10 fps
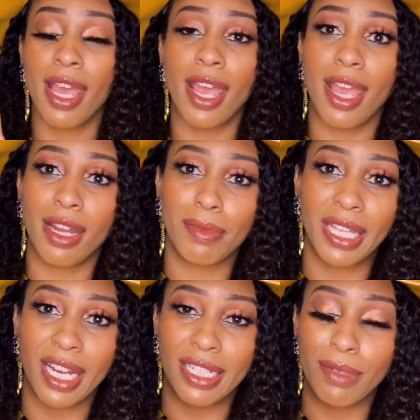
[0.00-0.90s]
And I'm
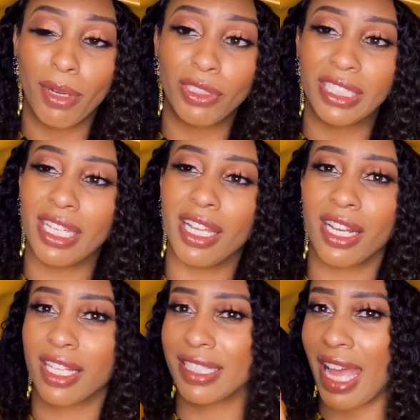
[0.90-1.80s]
glad I didn't purchase it
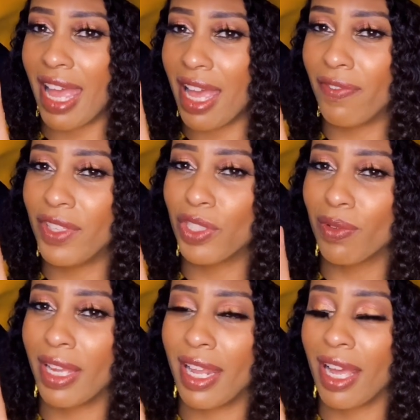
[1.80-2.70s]
because I have this
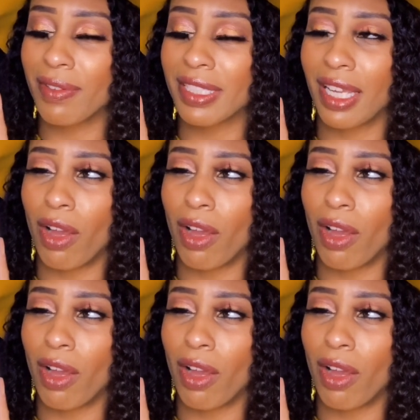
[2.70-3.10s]
one and I was like,